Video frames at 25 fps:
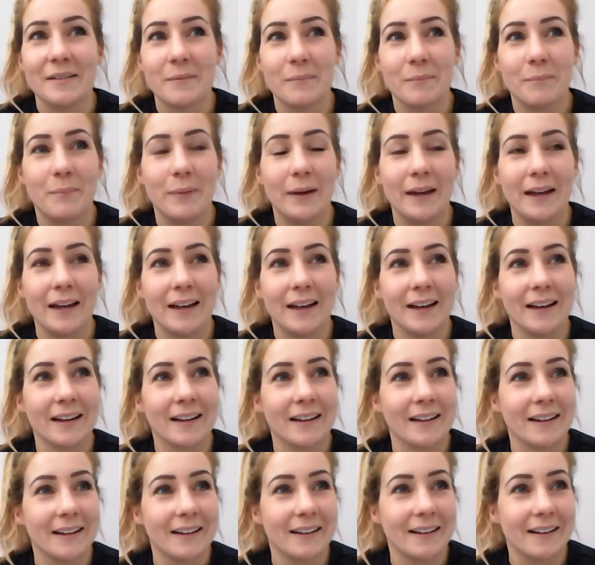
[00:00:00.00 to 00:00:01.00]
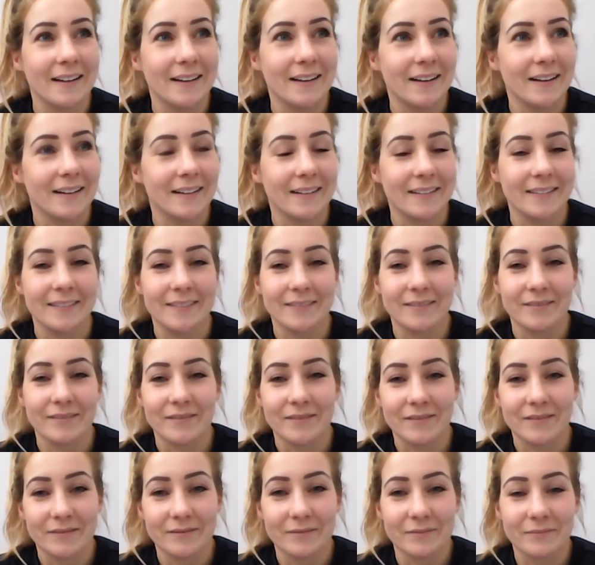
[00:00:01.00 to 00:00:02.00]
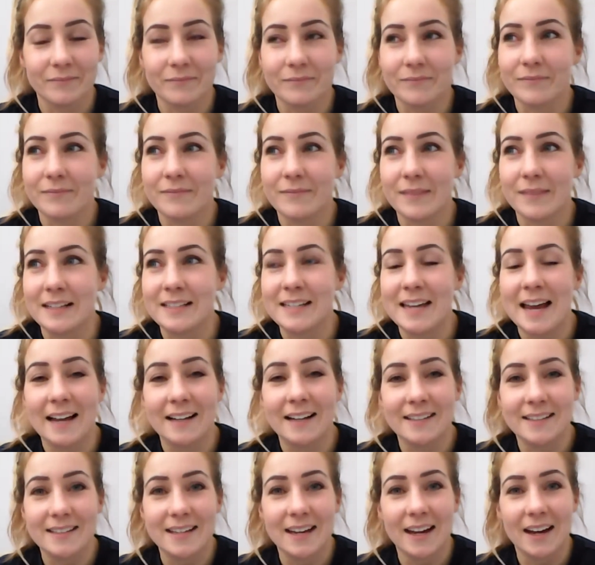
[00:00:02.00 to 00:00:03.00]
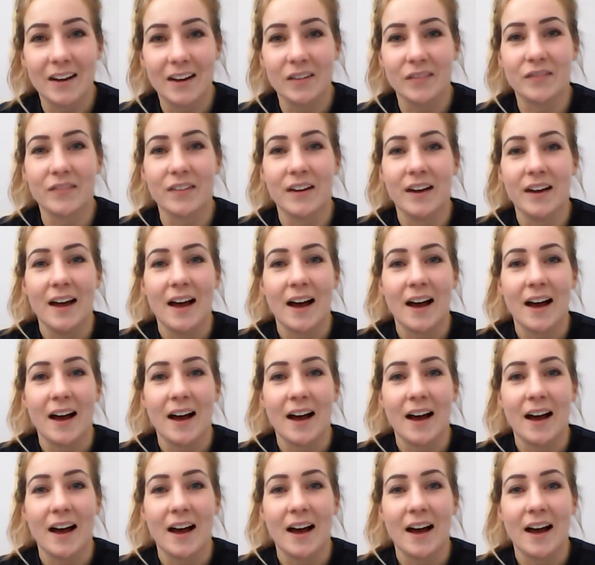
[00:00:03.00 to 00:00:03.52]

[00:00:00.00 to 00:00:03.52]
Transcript: being attentive